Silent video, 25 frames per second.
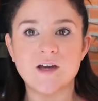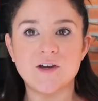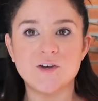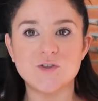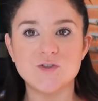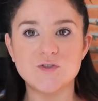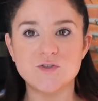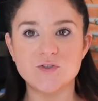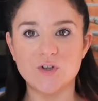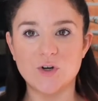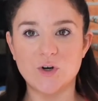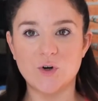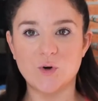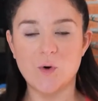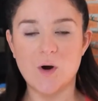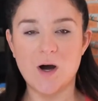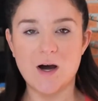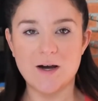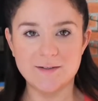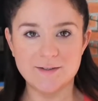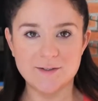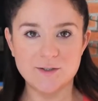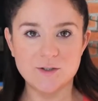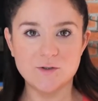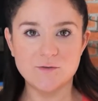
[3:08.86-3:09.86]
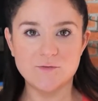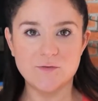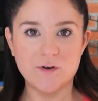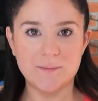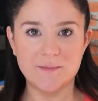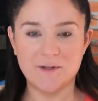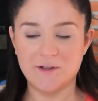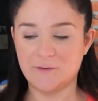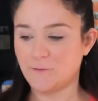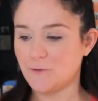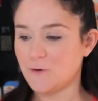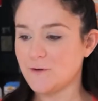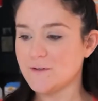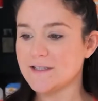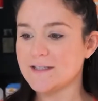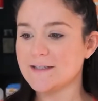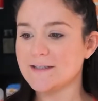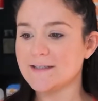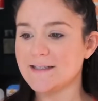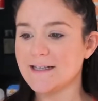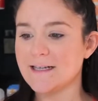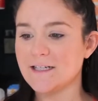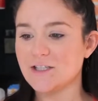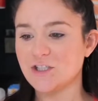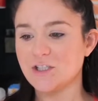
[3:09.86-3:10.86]
So also from the frozen
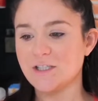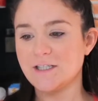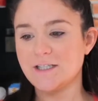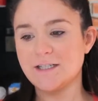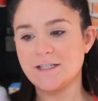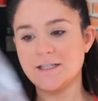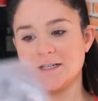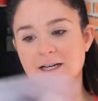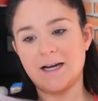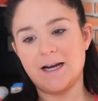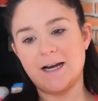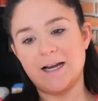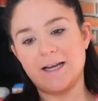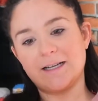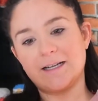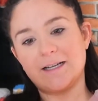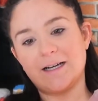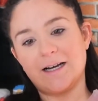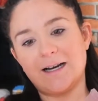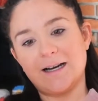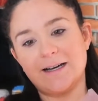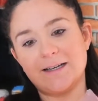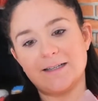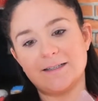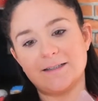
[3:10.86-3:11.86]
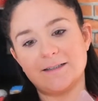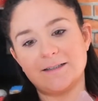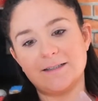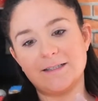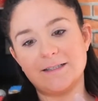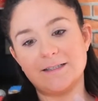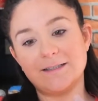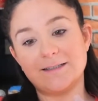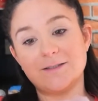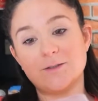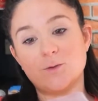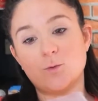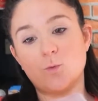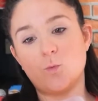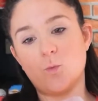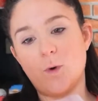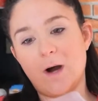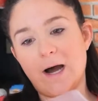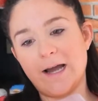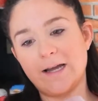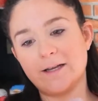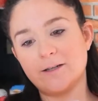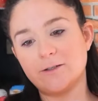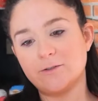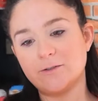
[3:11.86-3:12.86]
section, I got these
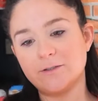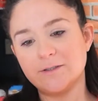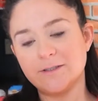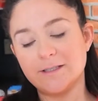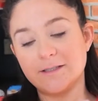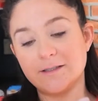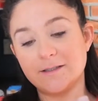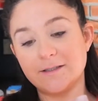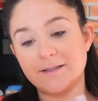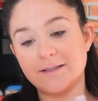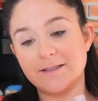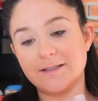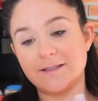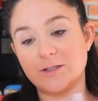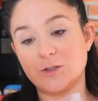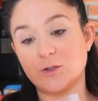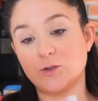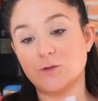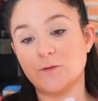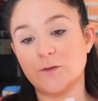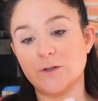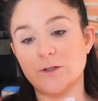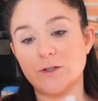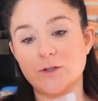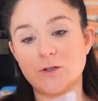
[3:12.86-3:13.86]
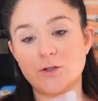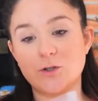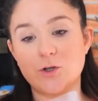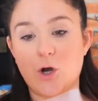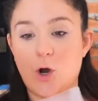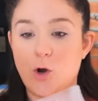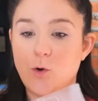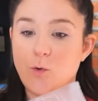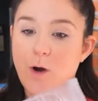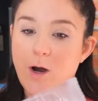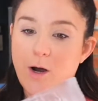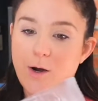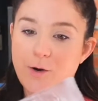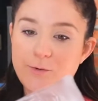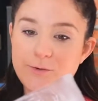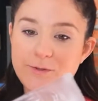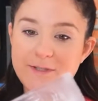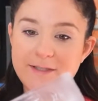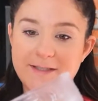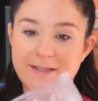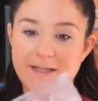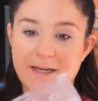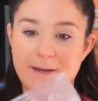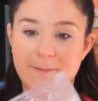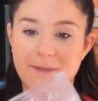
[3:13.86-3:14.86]
wild silver coho
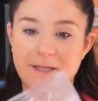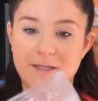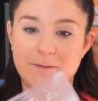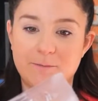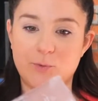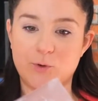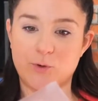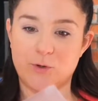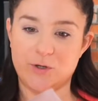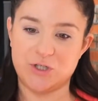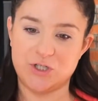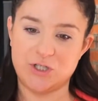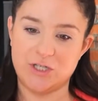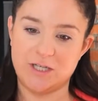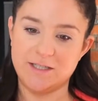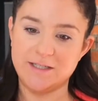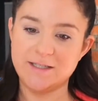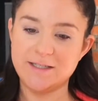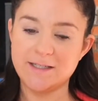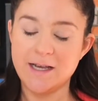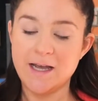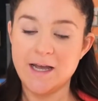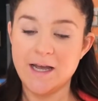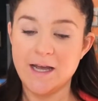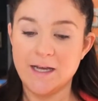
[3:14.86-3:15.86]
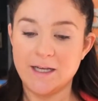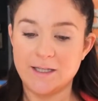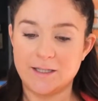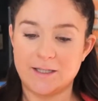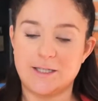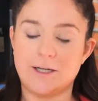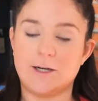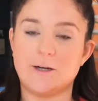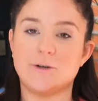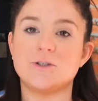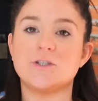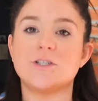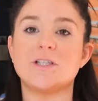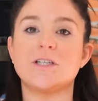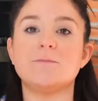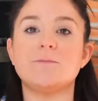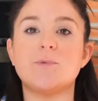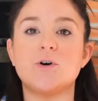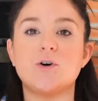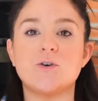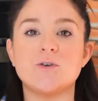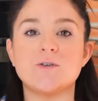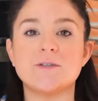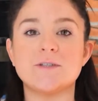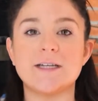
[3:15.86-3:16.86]
salmon portions. They're
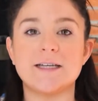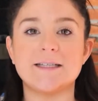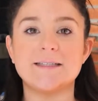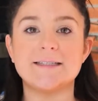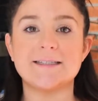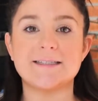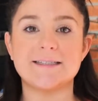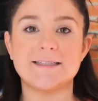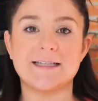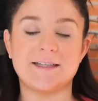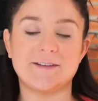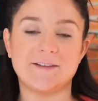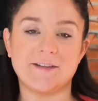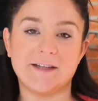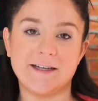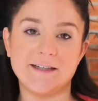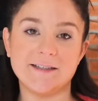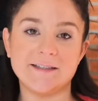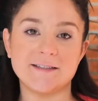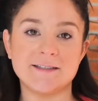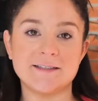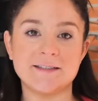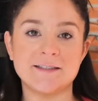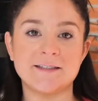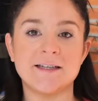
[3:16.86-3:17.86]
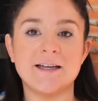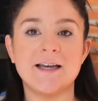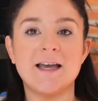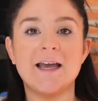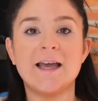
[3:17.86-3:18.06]
deboned and skinless.